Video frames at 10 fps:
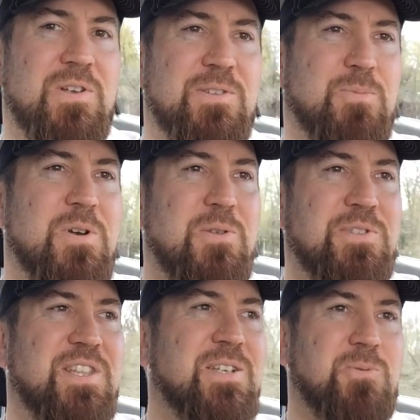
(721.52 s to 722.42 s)
it's one of
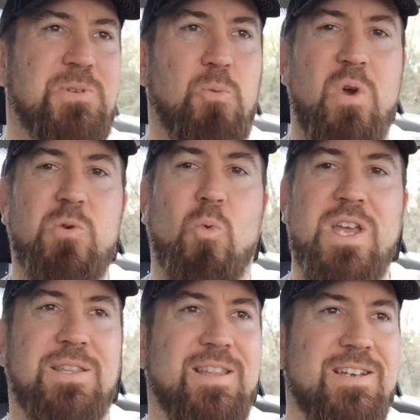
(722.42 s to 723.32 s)
those things where it's
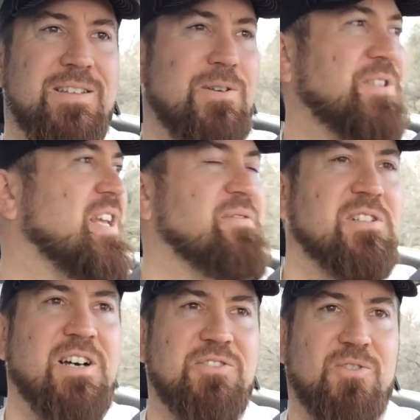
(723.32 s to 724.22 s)
win-win. They, they're
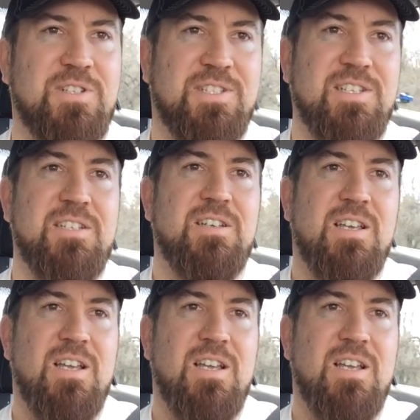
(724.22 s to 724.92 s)
saving electricity